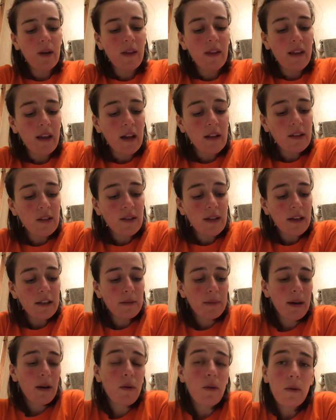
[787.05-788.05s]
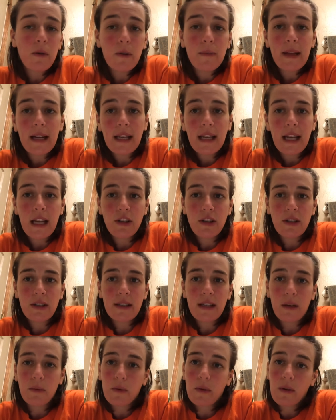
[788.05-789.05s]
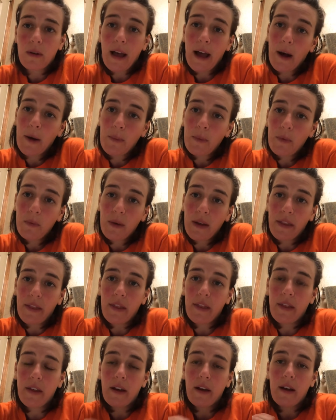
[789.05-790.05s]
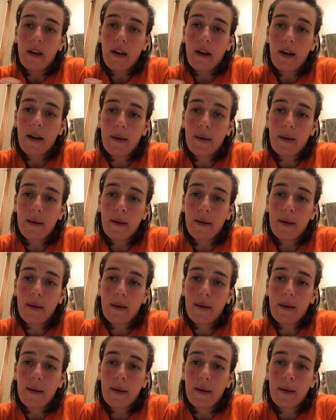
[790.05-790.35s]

then it also talks about oral medications that will help with the